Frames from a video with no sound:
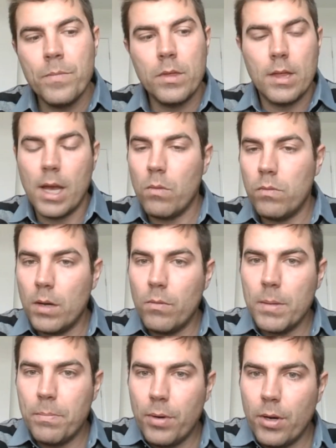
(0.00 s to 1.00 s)
that when we
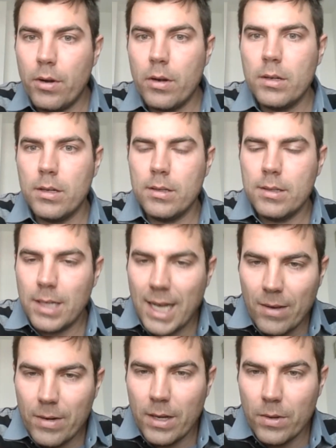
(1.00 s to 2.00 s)
put our
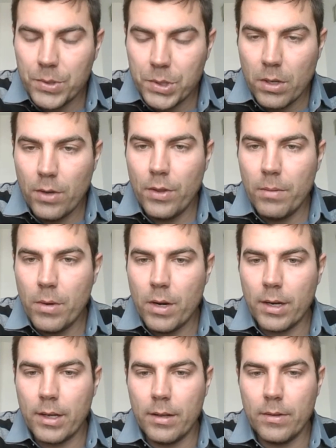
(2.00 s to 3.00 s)
townhouse on the
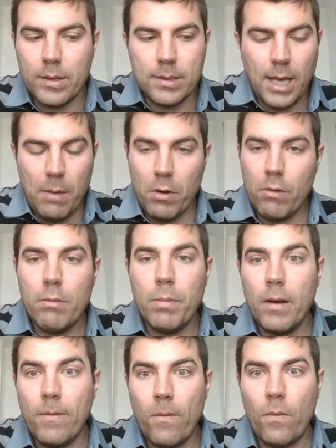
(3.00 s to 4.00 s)
market, the same one we
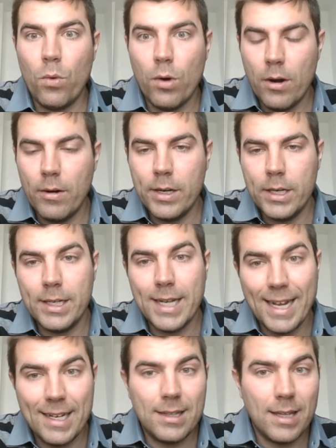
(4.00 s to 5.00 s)
bought for
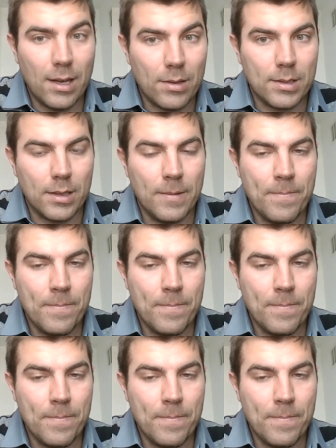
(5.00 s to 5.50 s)
$490,000,